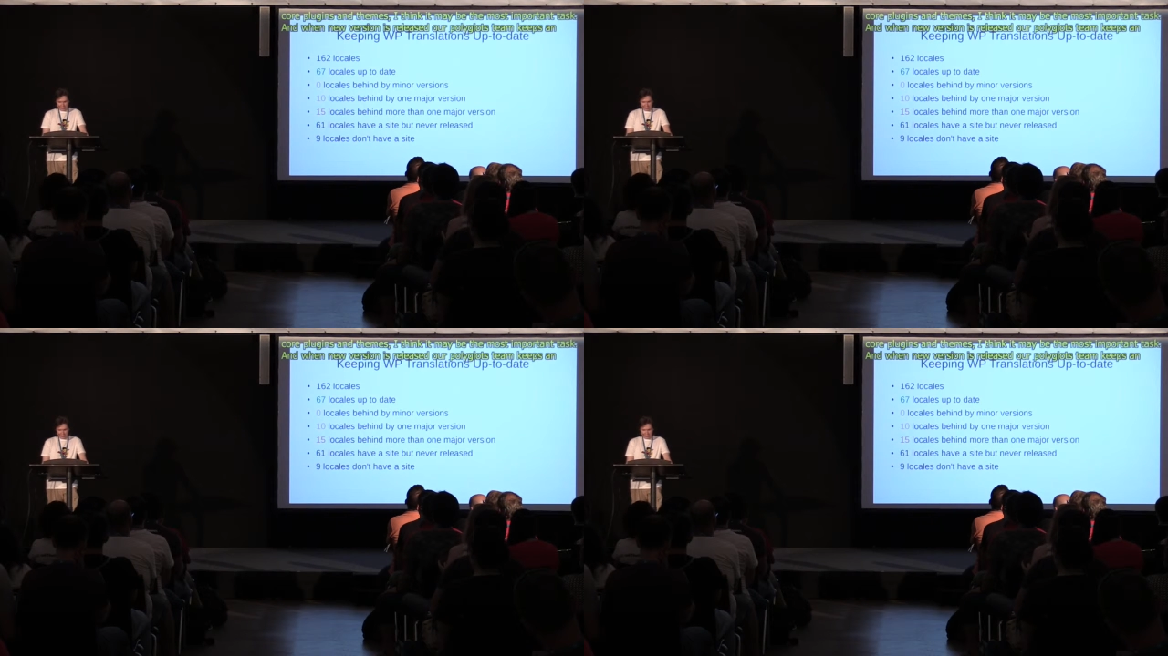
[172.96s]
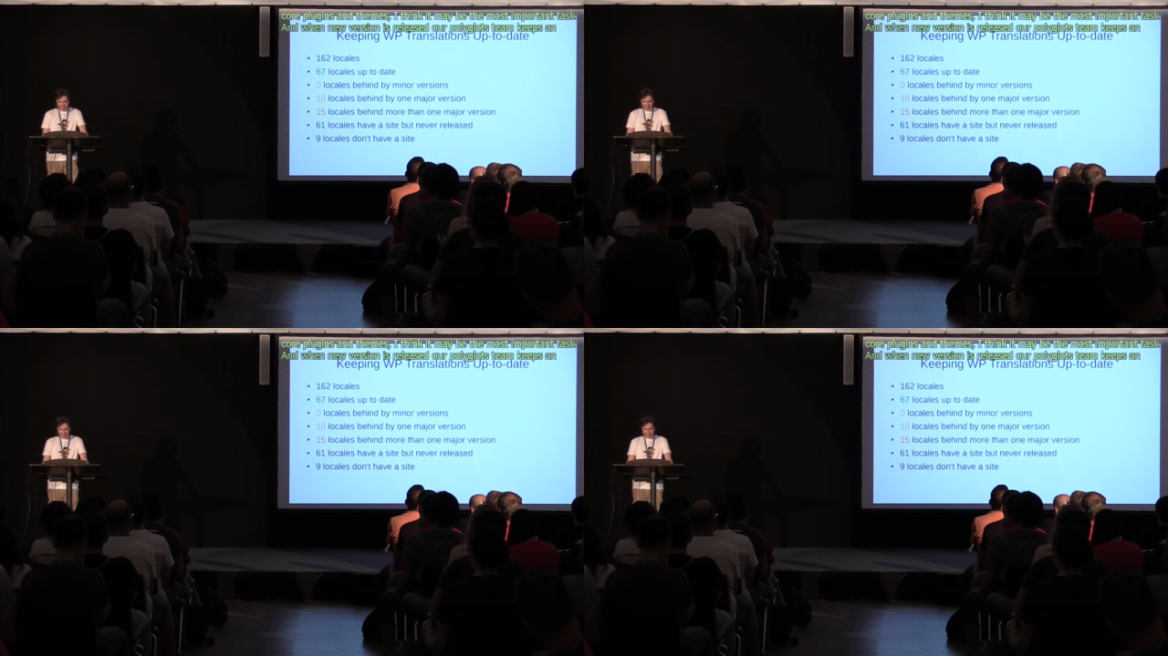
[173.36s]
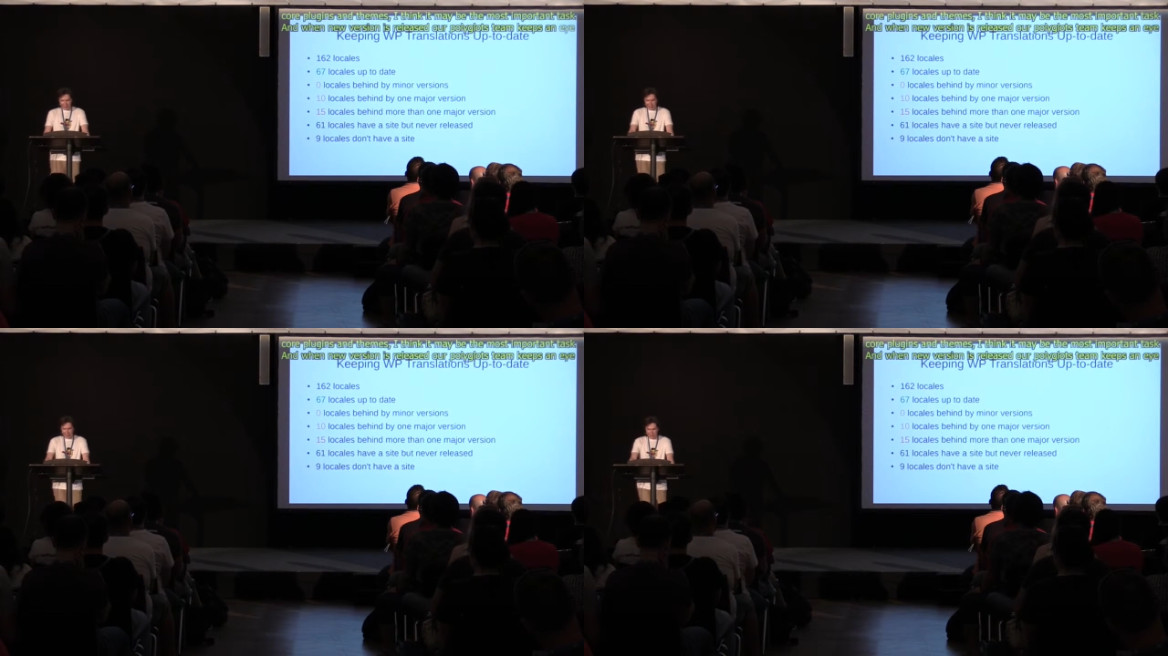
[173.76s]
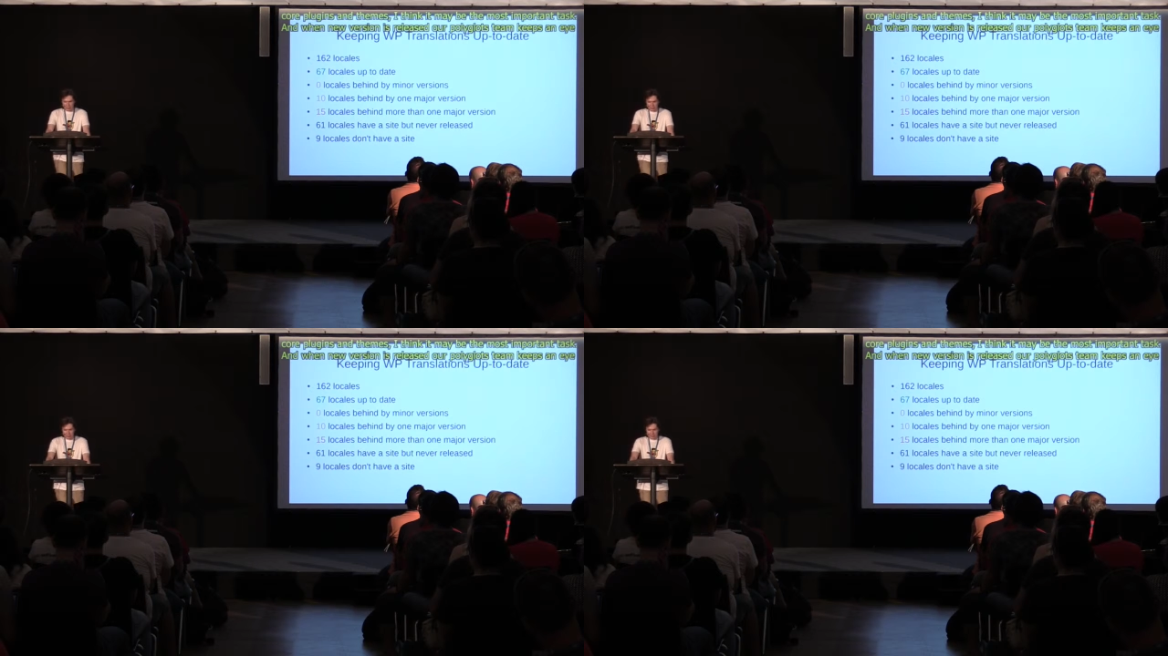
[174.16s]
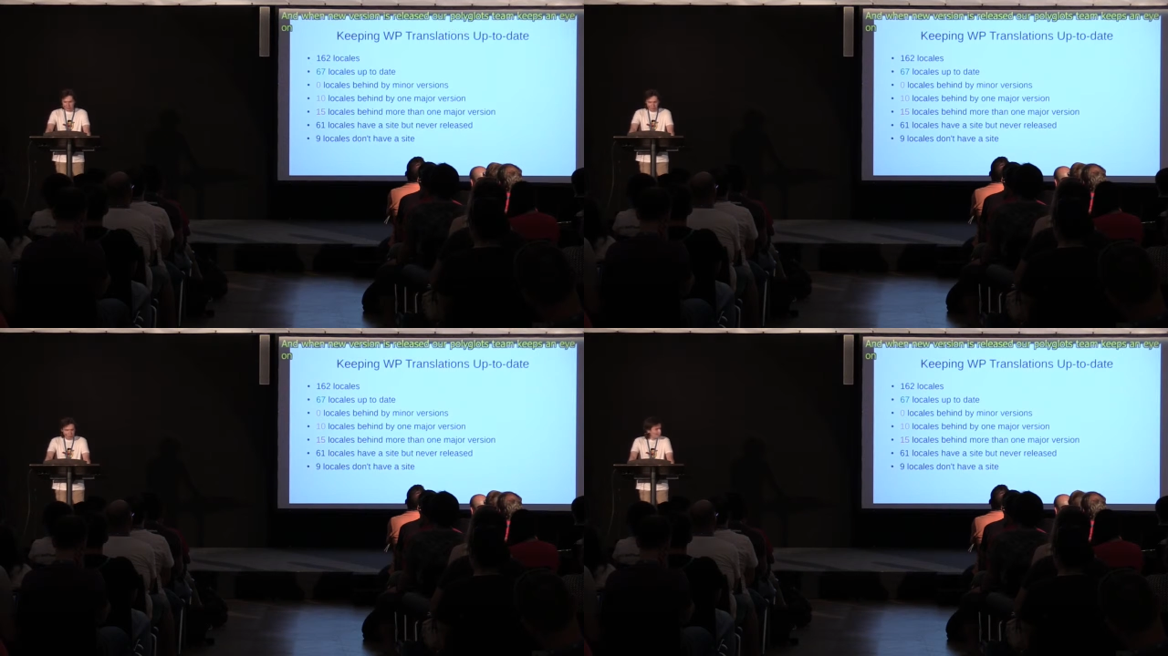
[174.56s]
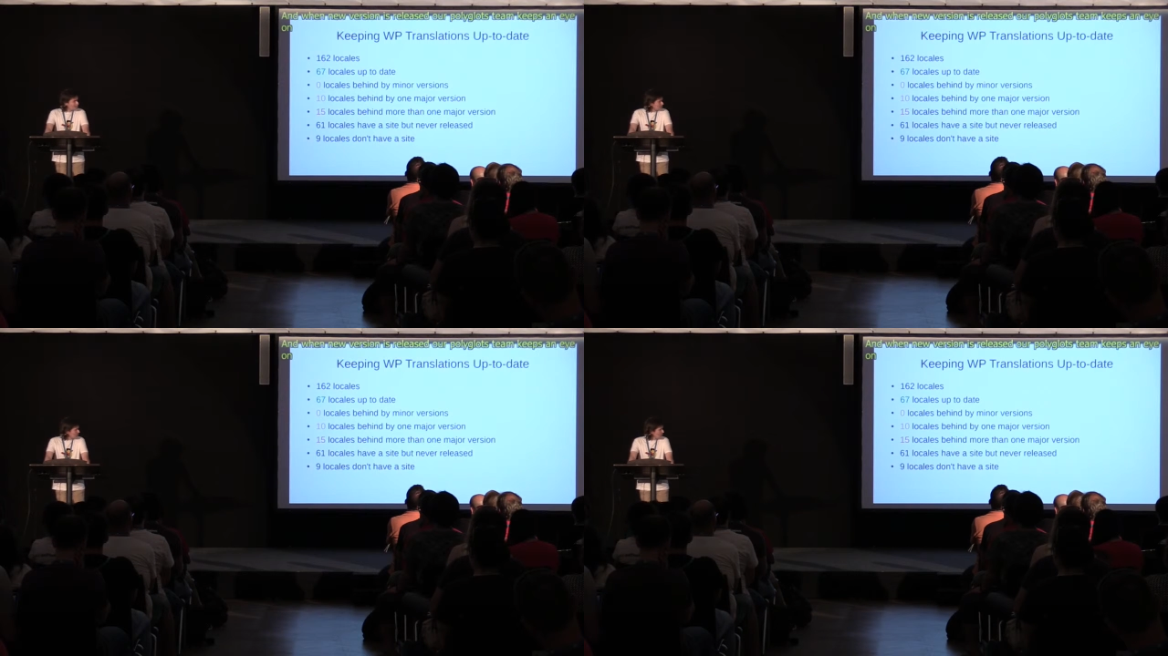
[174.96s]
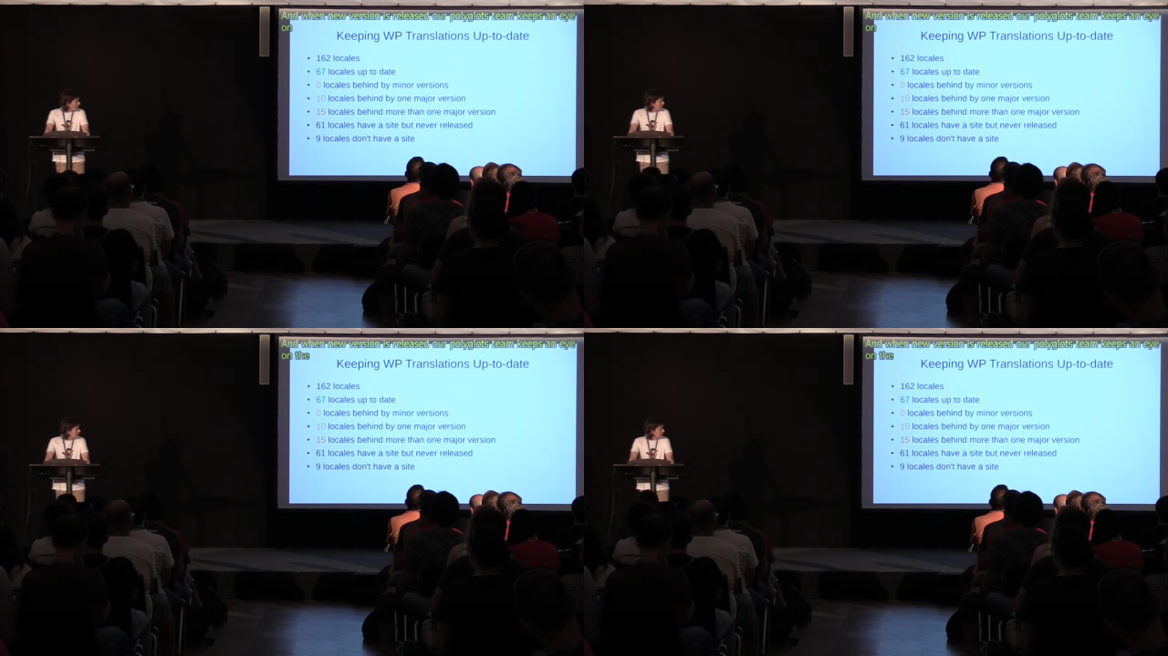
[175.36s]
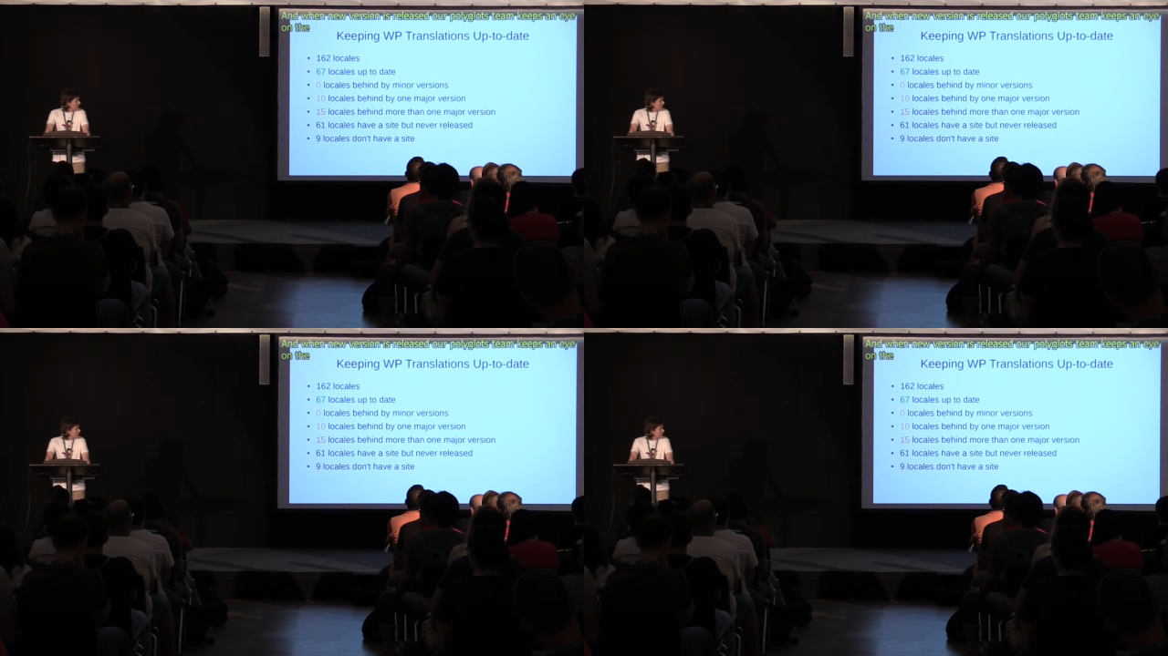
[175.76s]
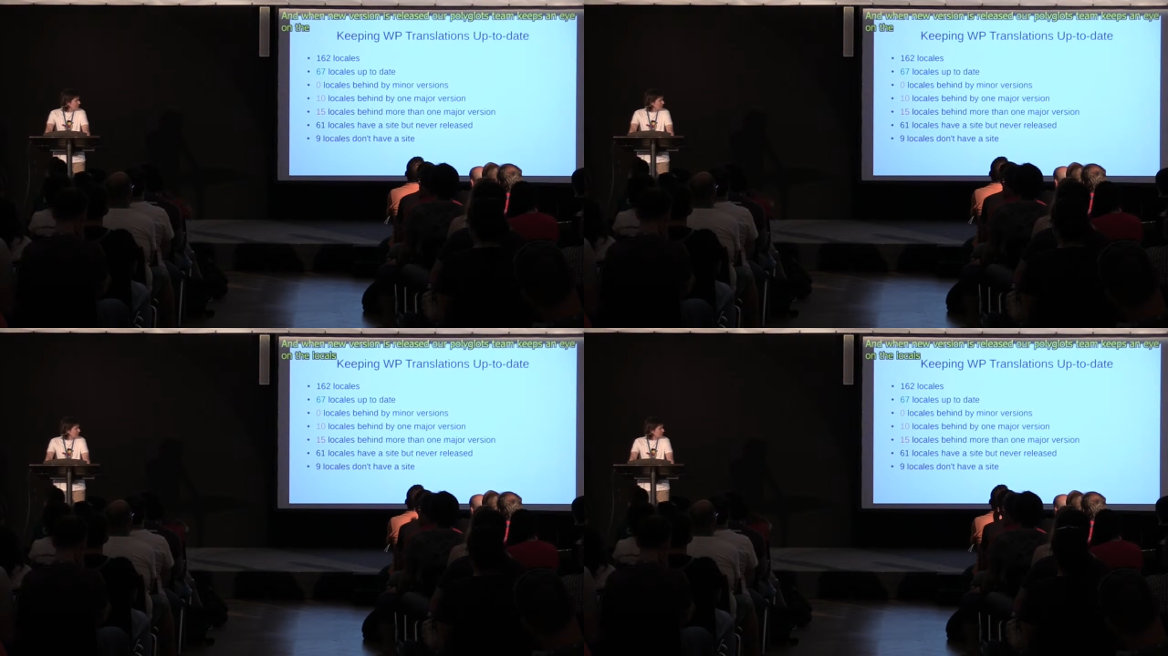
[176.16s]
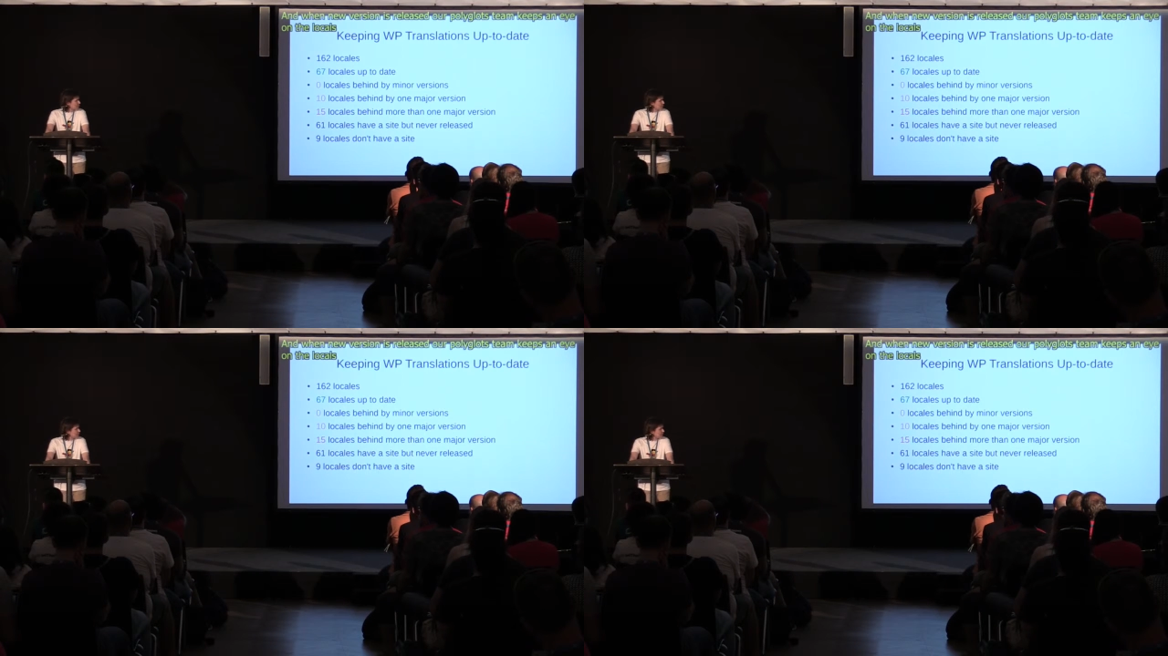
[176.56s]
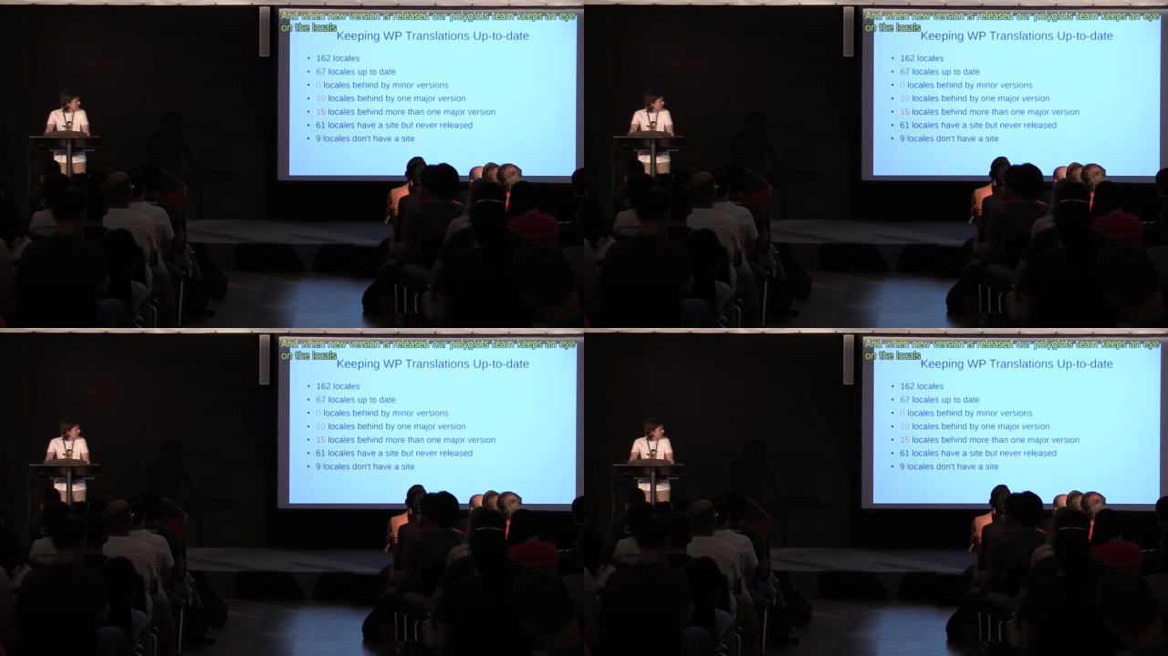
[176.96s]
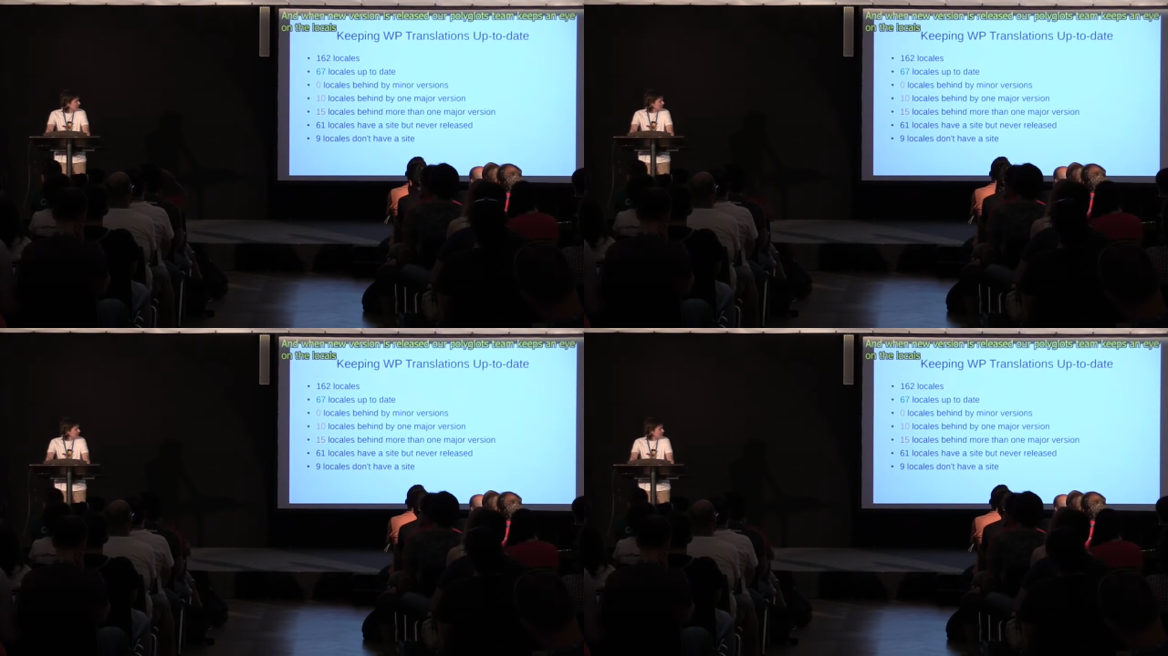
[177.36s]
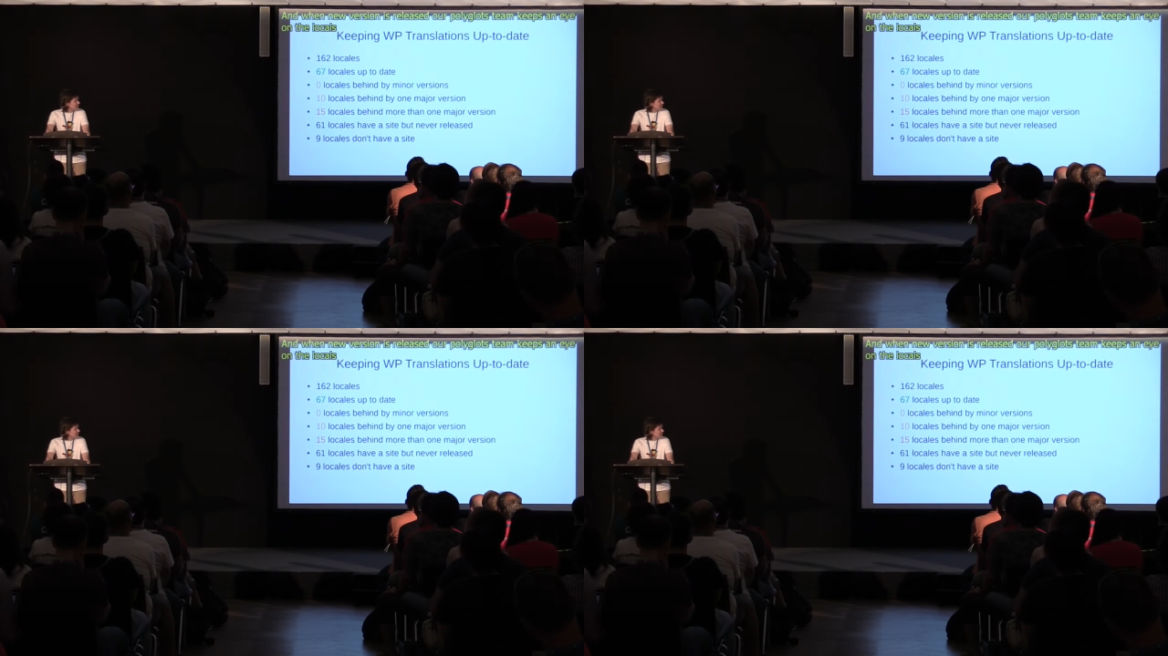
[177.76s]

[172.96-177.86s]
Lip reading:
No face is visible, so there are no lips to read.